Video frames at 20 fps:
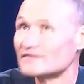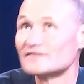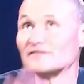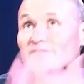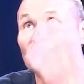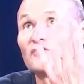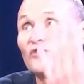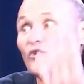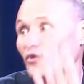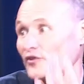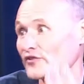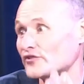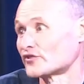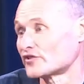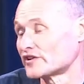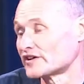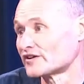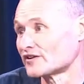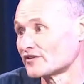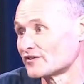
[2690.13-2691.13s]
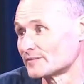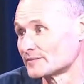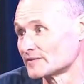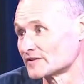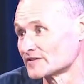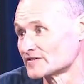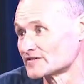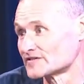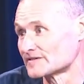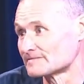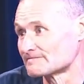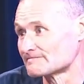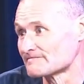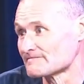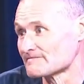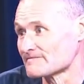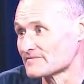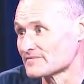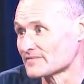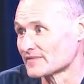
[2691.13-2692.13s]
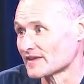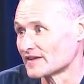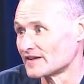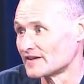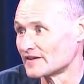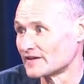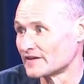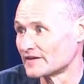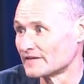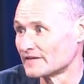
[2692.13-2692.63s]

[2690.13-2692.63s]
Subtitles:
fallen 3 kilometres, you know.